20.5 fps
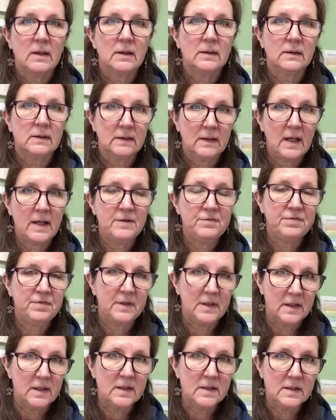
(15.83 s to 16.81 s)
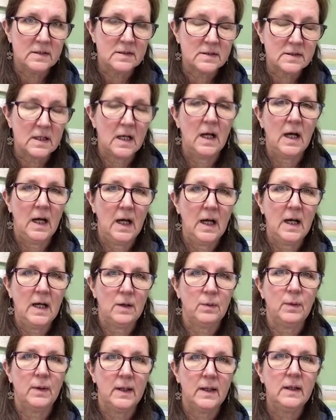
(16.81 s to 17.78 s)
life is a
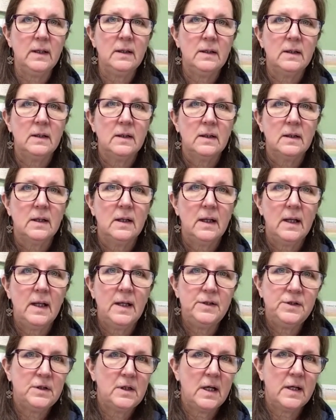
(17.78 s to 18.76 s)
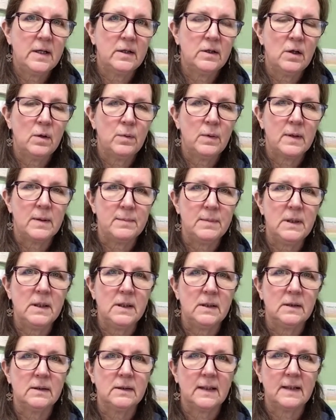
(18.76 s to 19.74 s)
highway, and you kind of know what I mean.